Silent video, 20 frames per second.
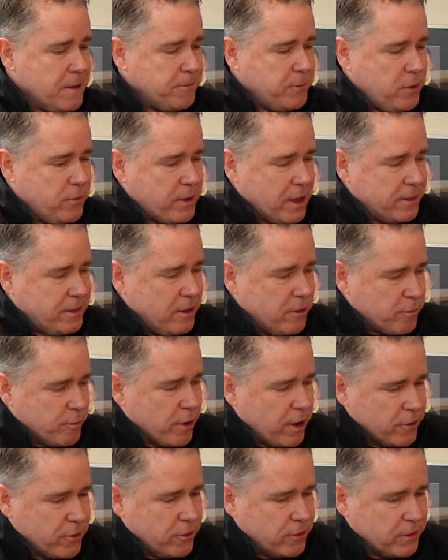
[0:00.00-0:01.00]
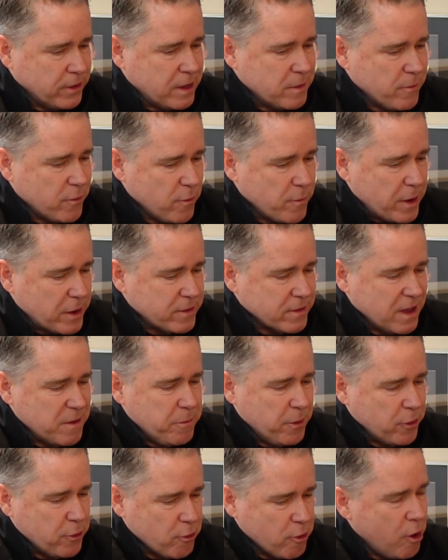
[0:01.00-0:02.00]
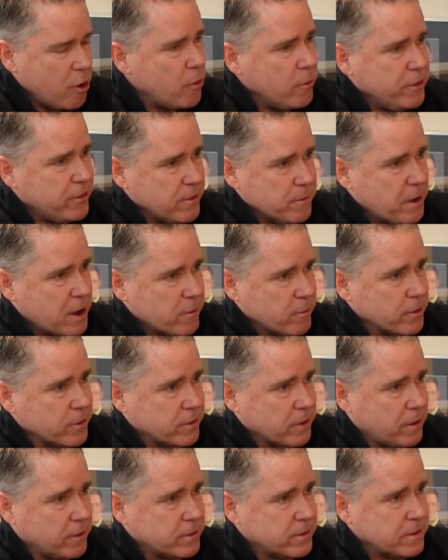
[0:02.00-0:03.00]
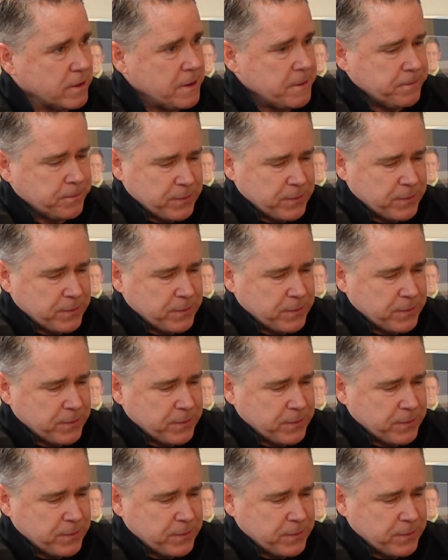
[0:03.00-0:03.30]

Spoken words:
You've got these pressures that come from outside, but they're always about results.